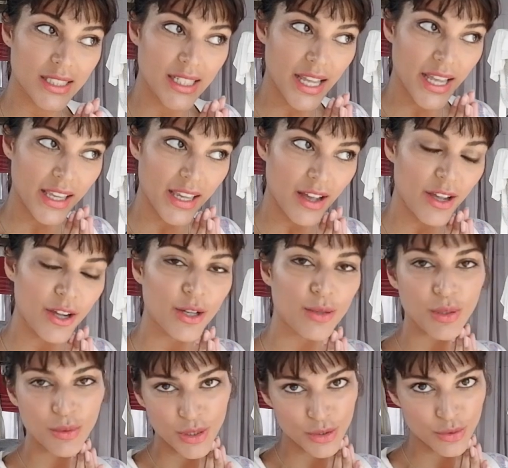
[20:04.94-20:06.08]
today. I hope
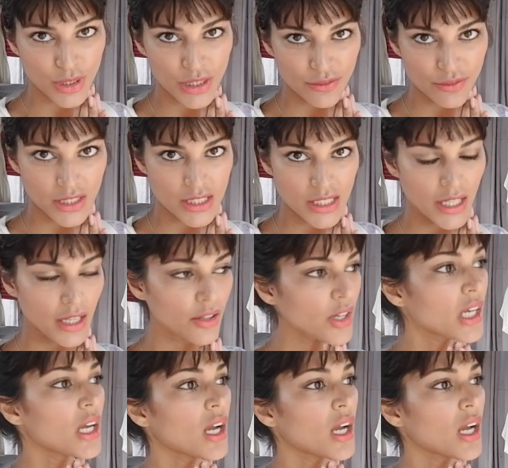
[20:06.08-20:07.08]
you enjoyed the video.